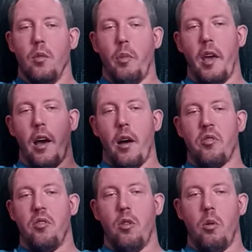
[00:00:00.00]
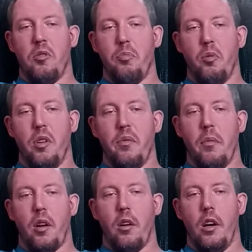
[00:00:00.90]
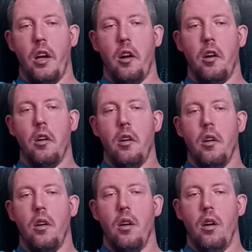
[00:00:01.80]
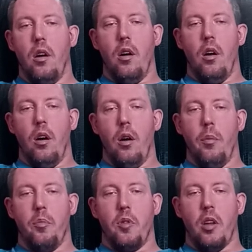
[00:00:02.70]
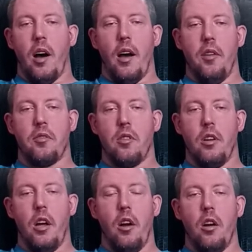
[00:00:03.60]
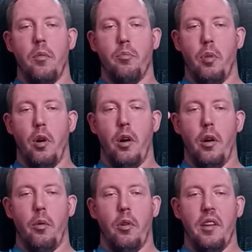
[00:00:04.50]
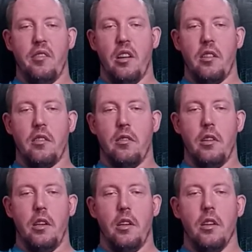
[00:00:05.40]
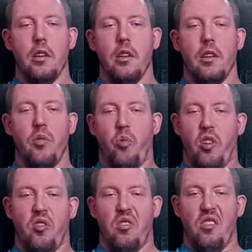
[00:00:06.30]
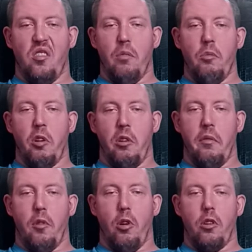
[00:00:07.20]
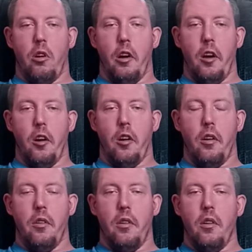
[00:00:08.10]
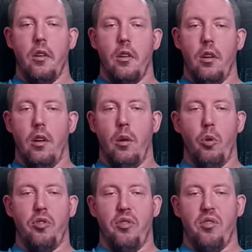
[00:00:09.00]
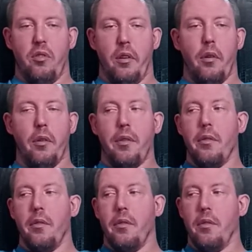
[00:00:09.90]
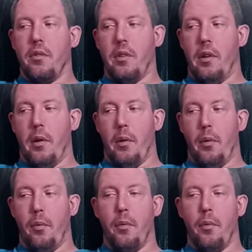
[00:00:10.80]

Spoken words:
but yeah, I still always believe in my creator, the highest creator, but really technically, this is the mother of all creator, which is Lilith. So,